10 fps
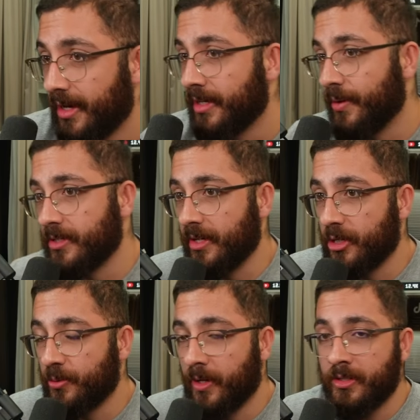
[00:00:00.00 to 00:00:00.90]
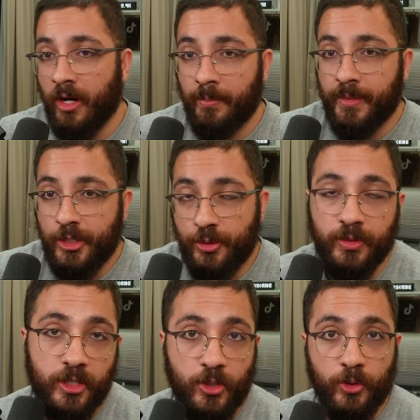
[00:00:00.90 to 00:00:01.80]
Anyways, I just wanted to update you
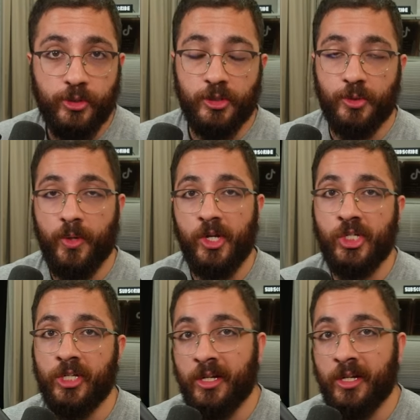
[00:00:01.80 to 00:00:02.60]
with this whole situation.